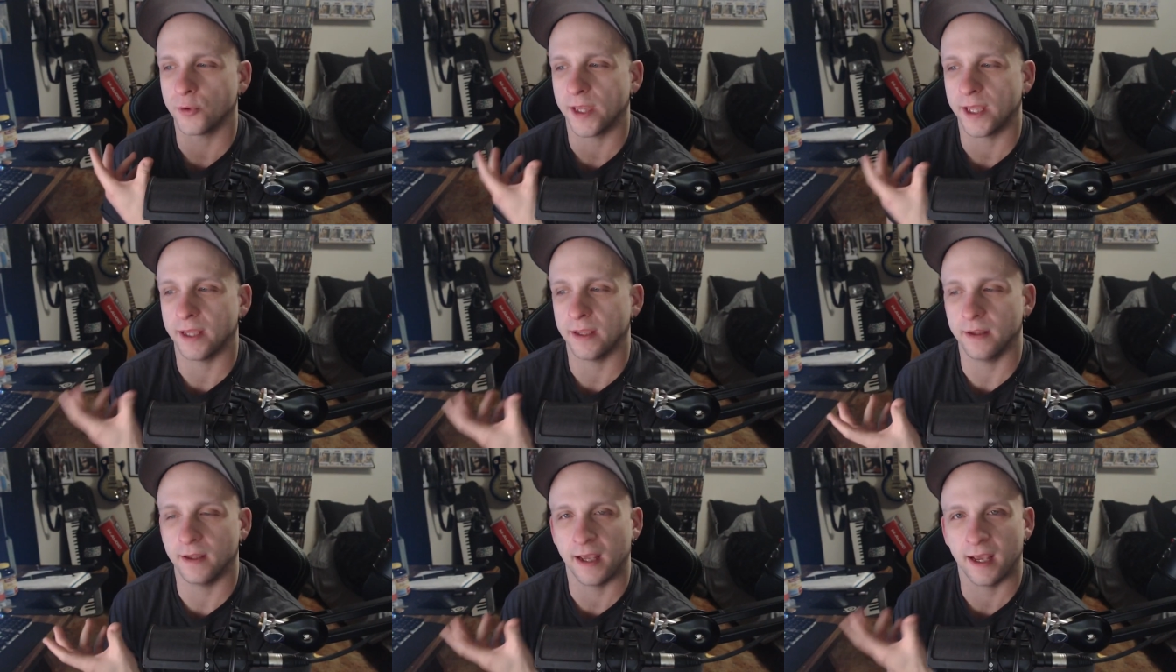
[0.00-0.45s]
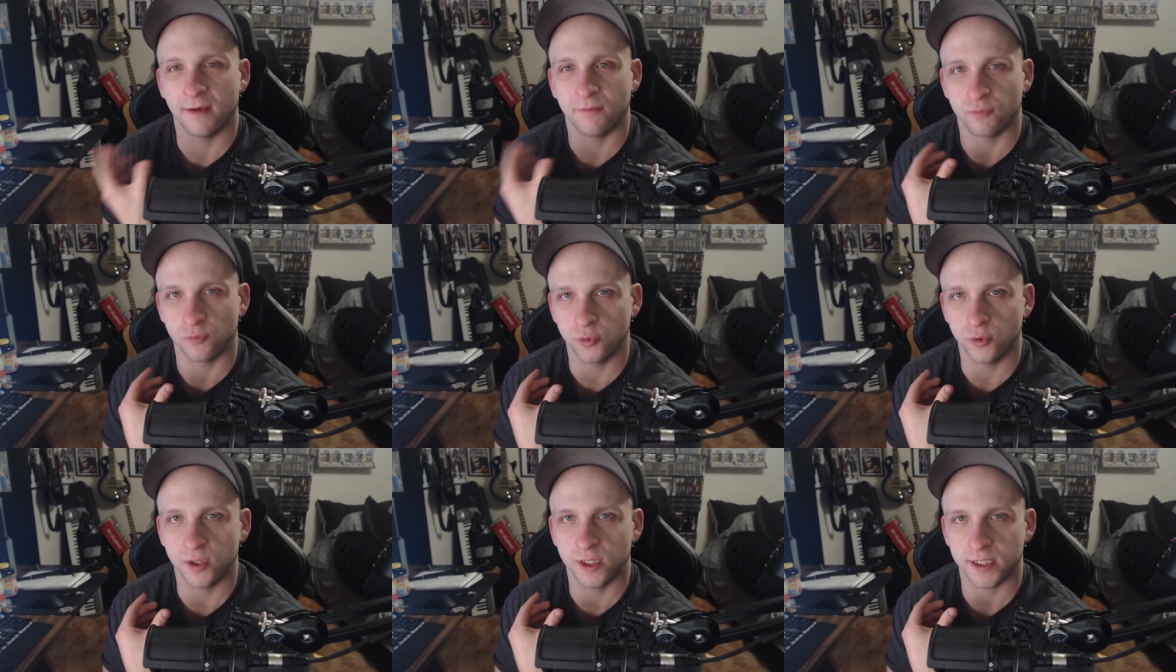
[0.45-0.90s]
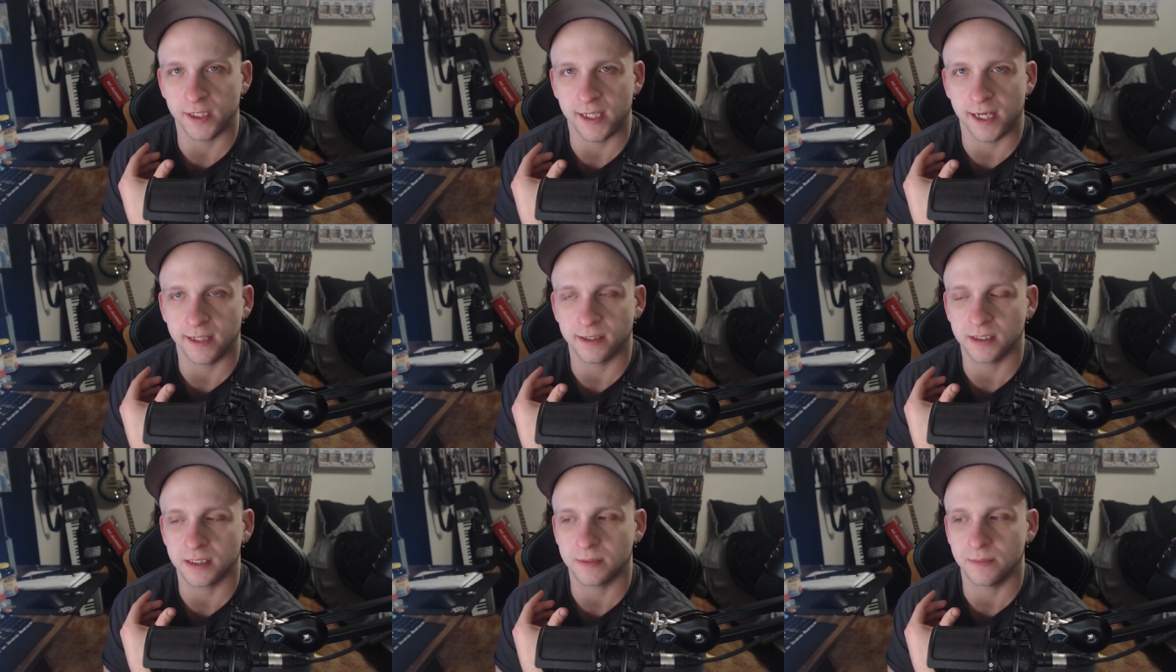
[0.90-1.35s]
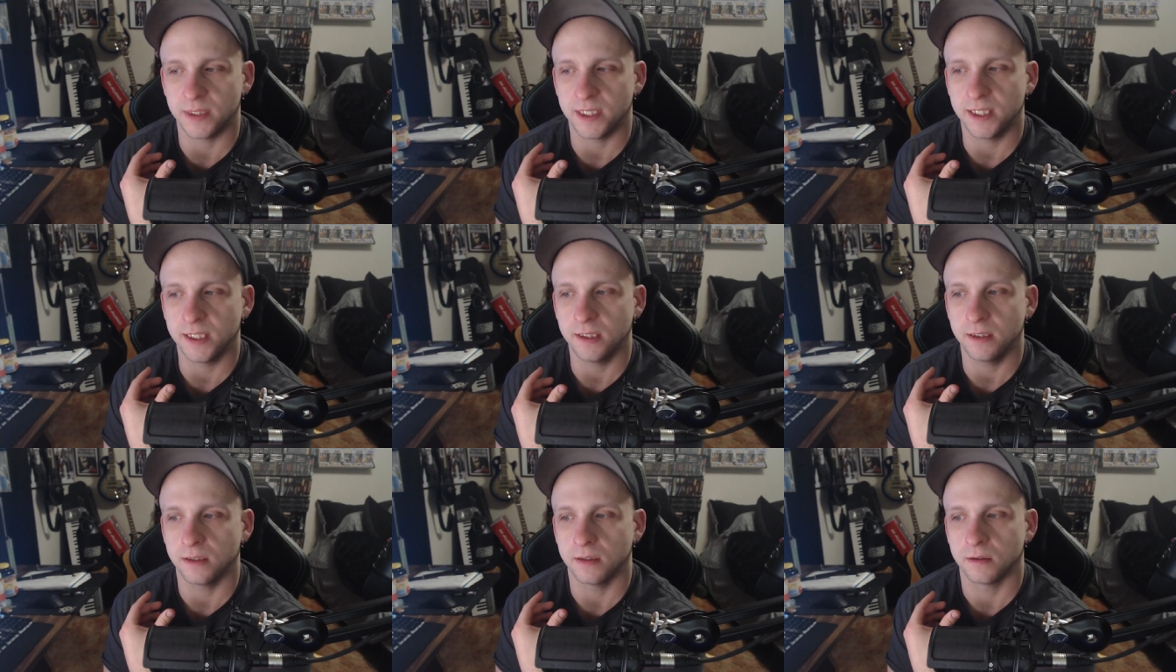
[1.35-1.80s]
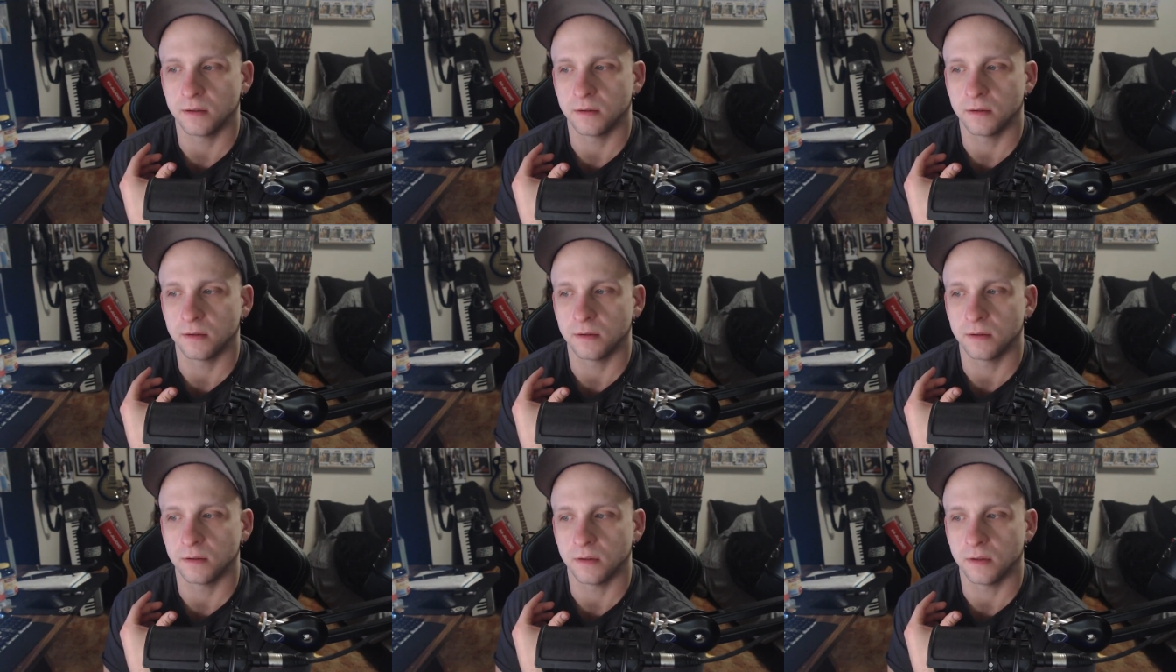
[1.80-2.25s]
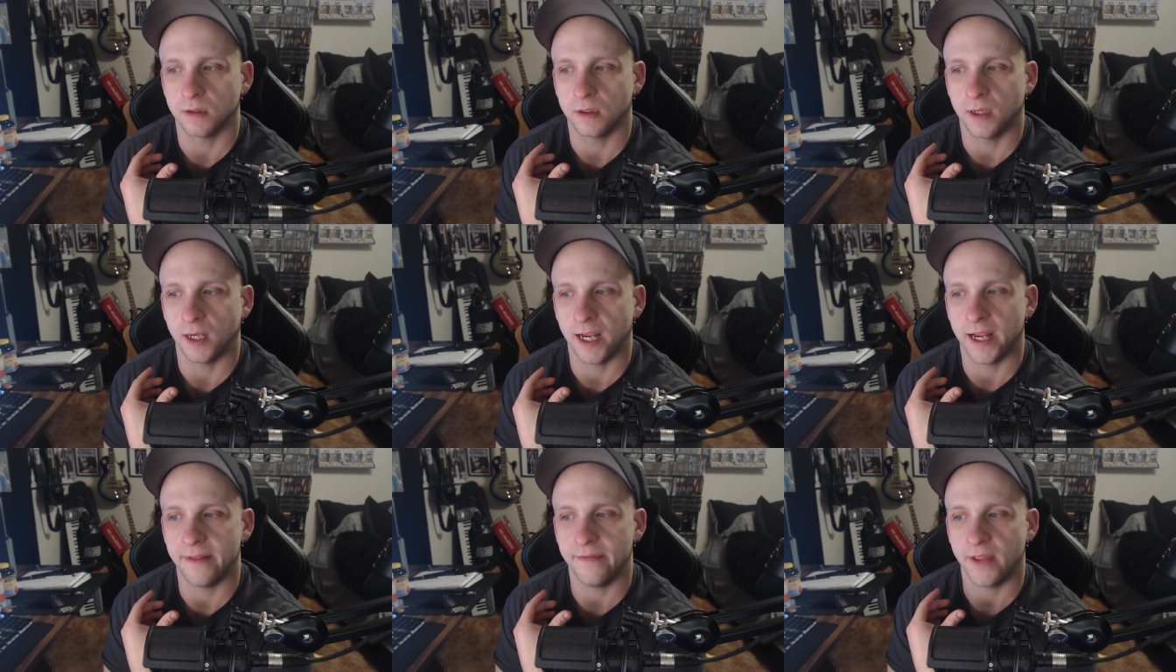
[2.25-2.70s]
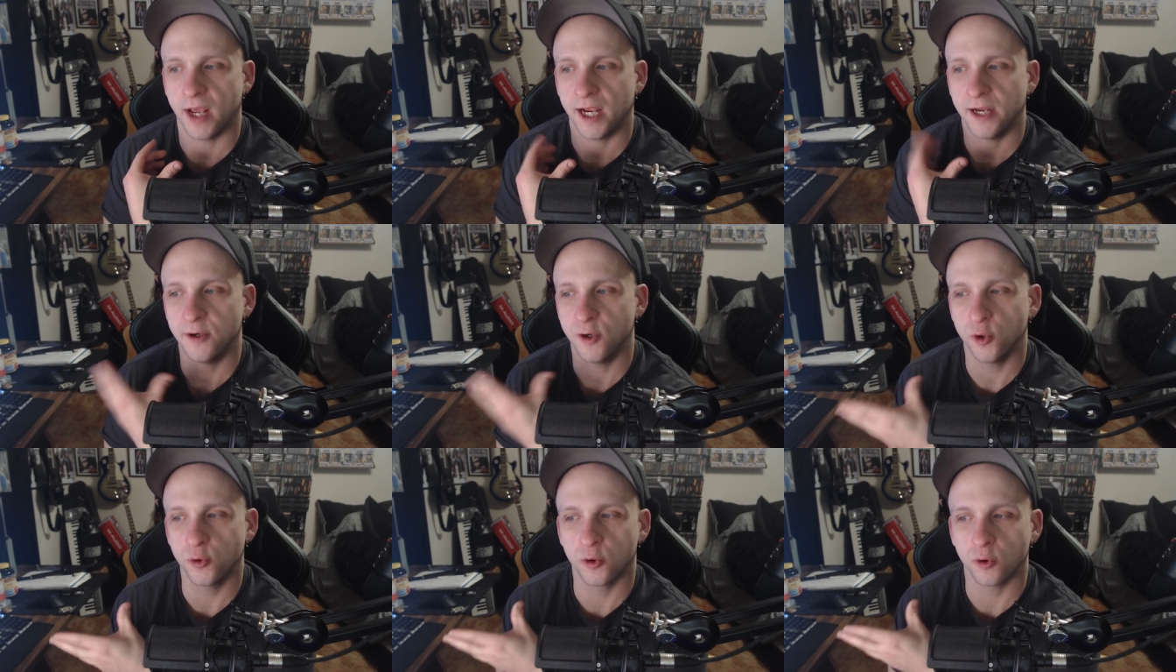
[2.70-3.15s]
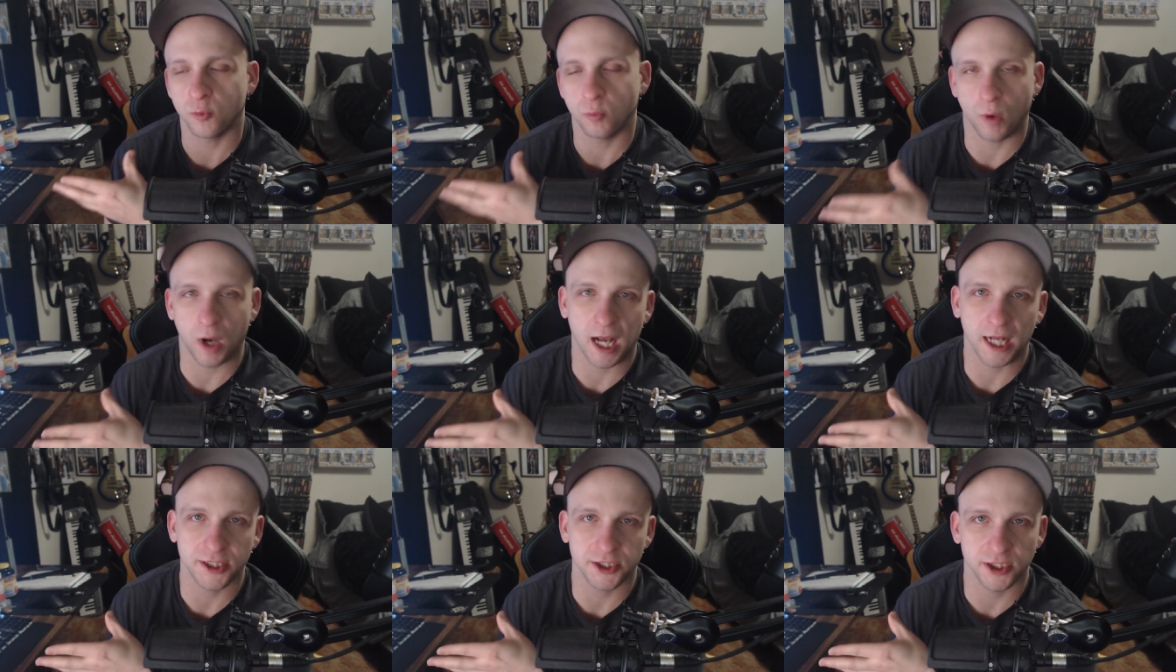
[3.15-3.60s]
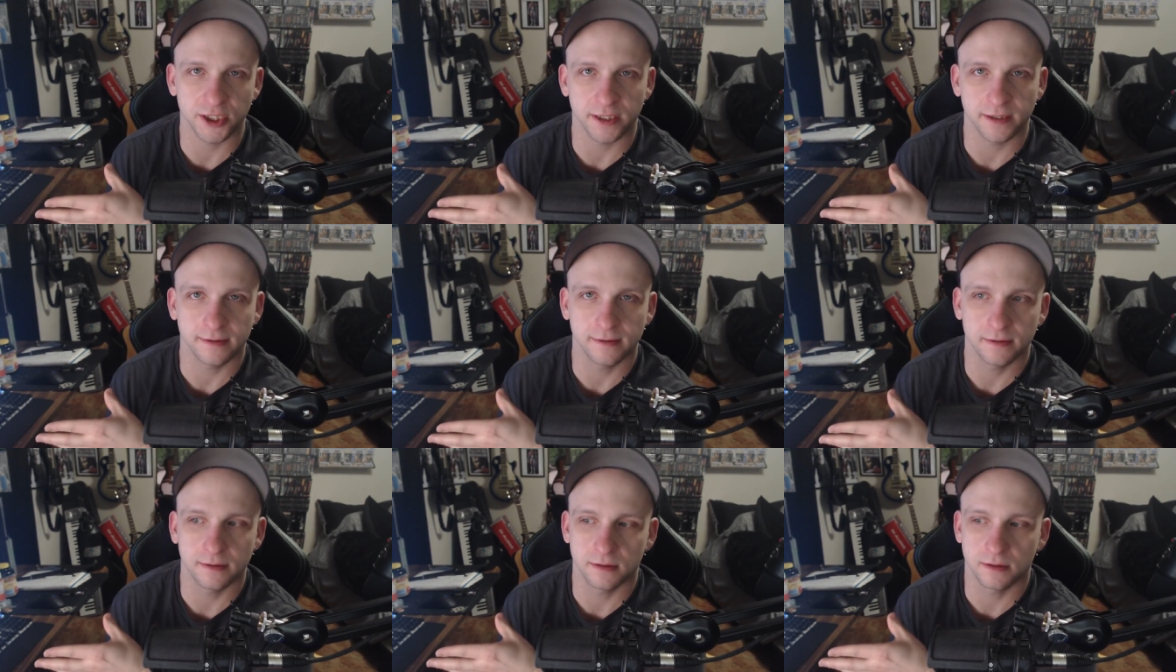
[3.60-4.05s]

that have rooted against me and I know they're watching.